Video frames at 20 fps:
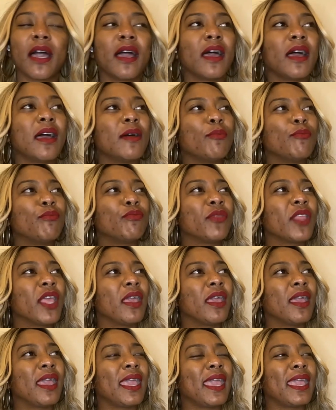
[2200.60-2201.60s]
Um,
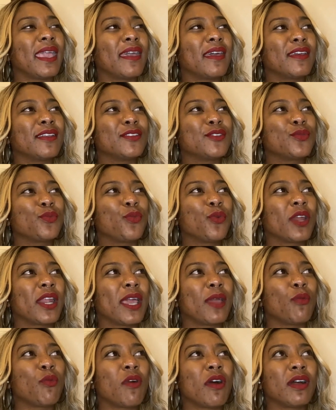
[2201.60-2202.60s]
and what
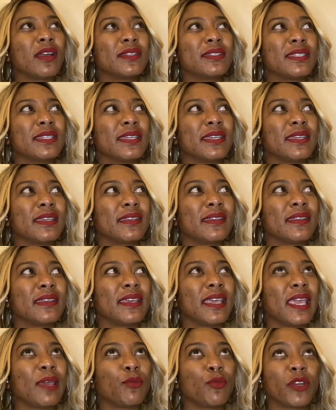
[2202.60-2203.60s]
I
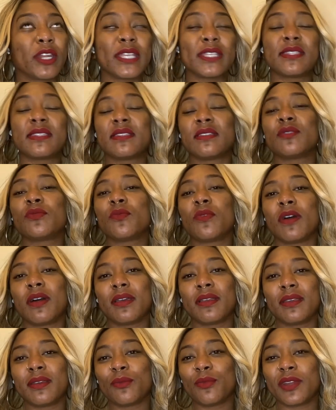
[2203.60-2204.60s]
wanted, and what I still
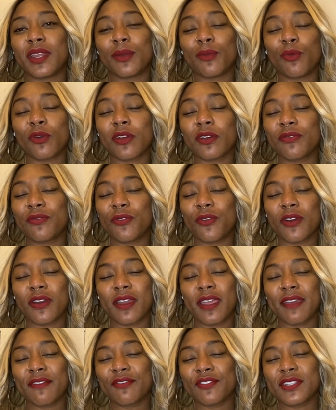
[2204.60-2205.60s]
want, and what I work
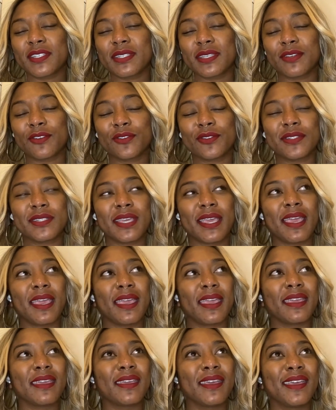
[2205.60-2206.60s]
for every single
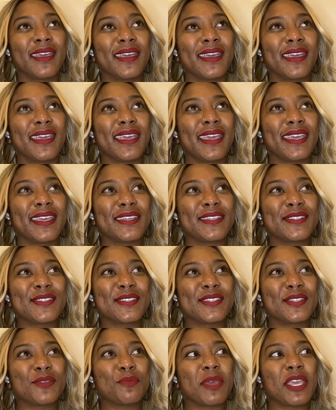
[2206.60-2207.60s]
day,
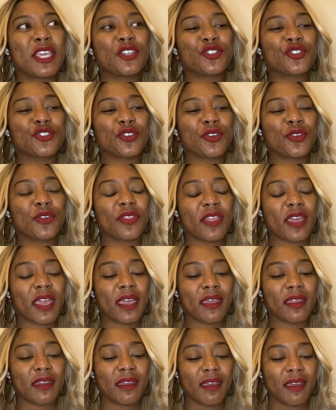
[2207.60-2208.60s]
is to make sure
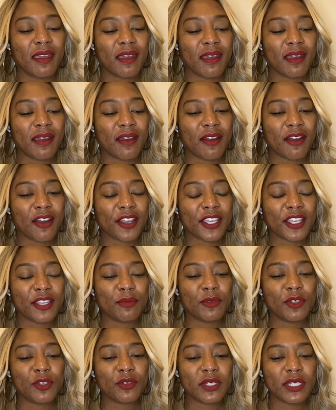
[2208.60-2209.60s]
that our
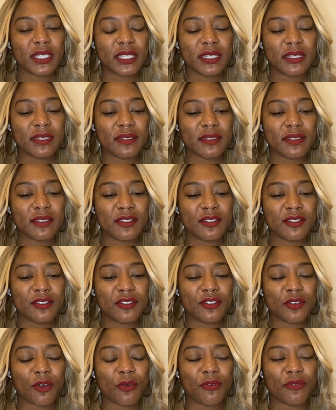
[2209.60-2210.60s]
communities
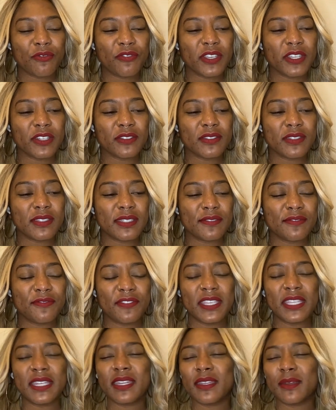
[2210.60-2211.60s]
don't feel
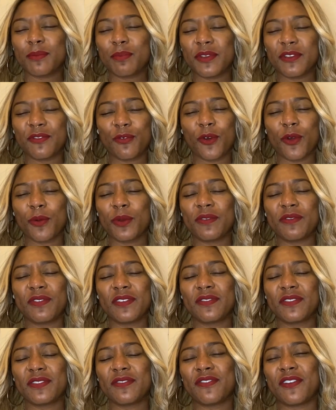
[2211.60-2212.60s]
defeated before we've
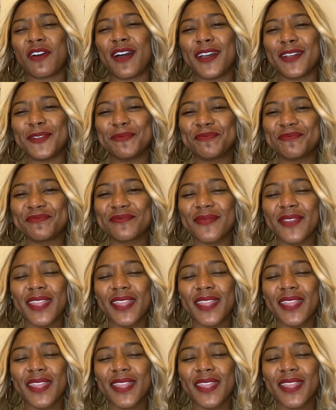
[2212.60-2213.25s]
even fought.